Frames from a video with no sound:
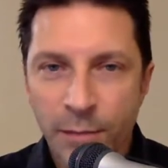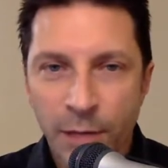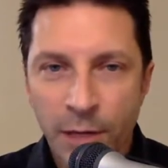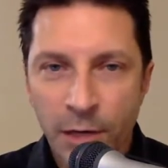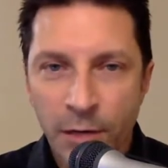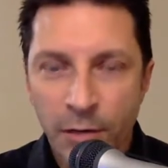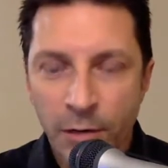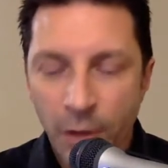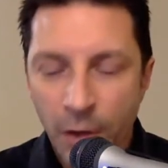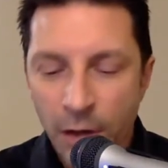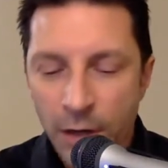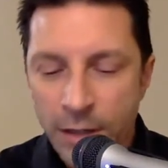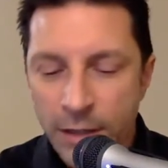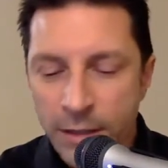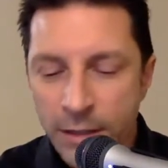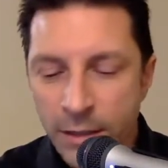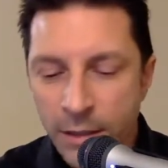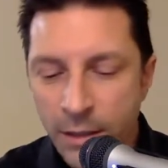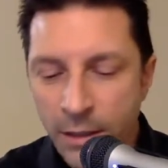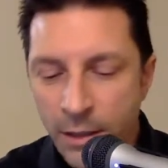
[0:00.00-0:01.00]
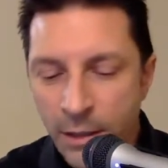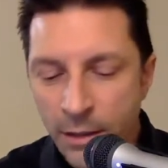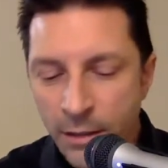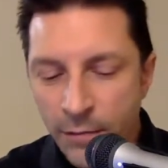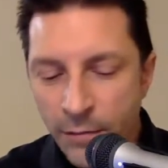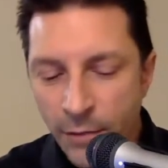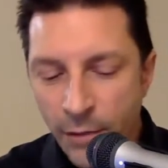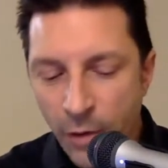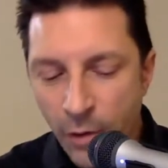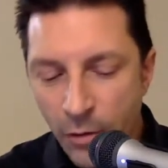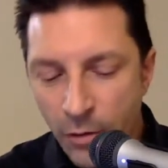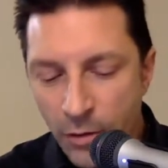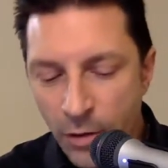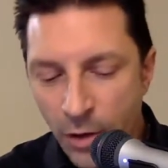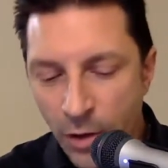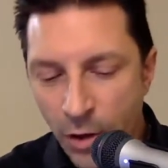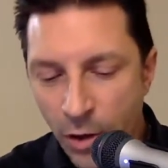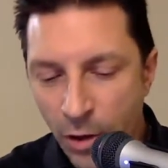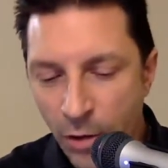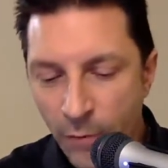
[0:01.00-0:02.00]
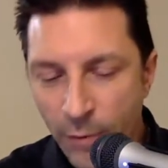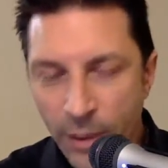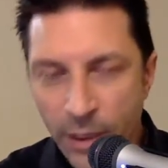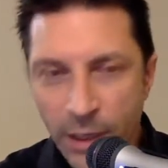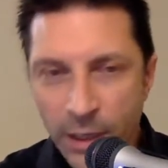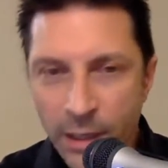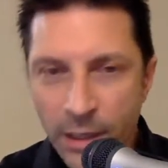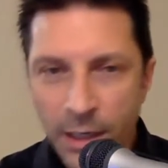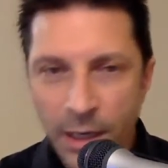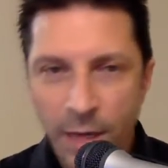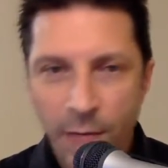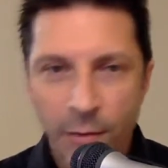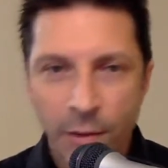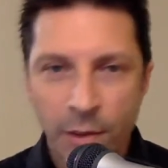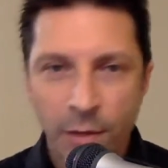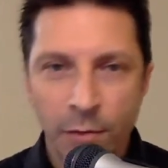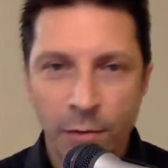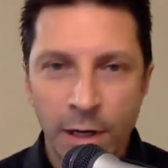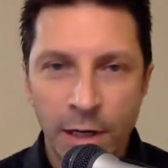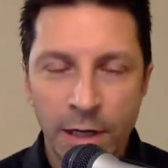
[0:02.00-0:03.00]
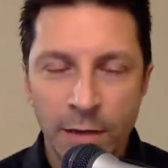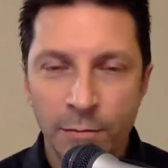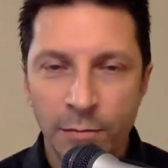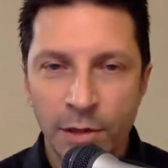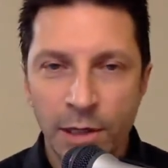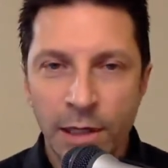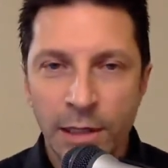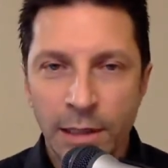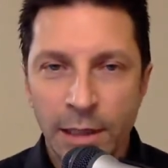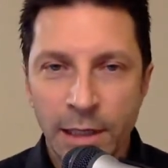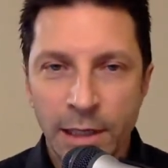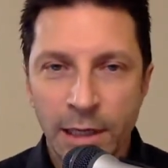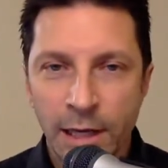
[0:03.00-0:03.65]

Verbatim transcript: better loss for Oklahoma, and I would agree completely.